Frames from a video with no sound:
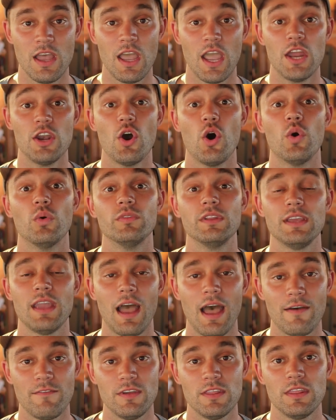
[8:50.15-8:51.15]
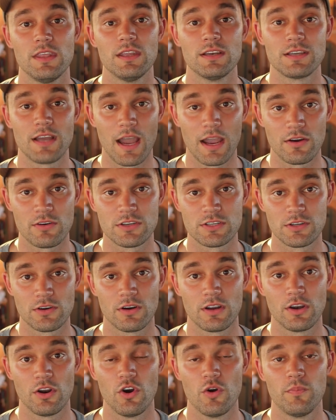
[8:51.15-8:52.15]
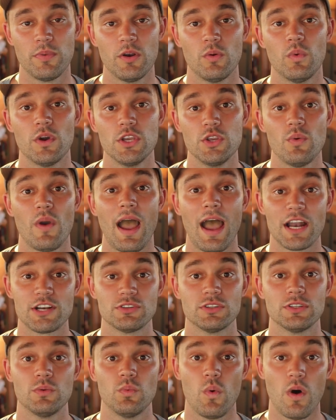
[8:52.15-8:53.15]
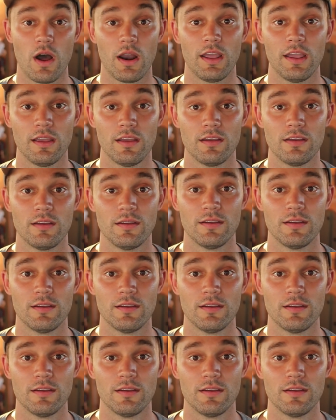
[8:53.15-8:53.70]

and only having the entire circuit open when you actually want it.